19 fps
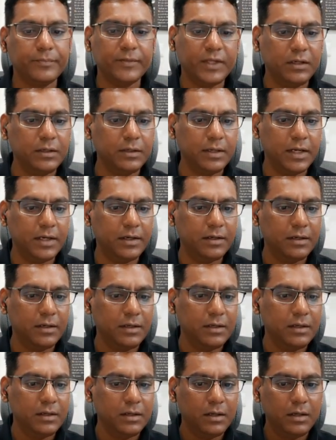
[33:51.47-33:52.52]
correct?
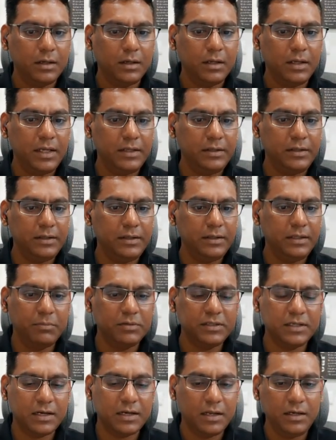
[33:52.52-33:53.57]
The numbers
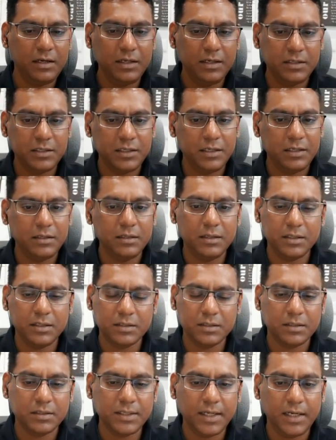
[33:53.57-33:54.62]
are really easy in
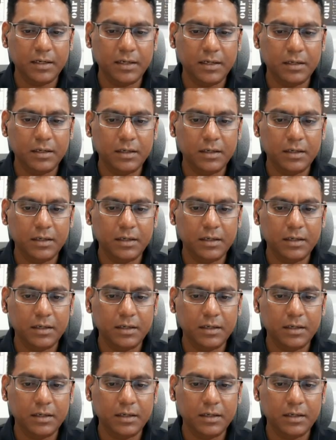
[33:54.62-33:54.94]
this set.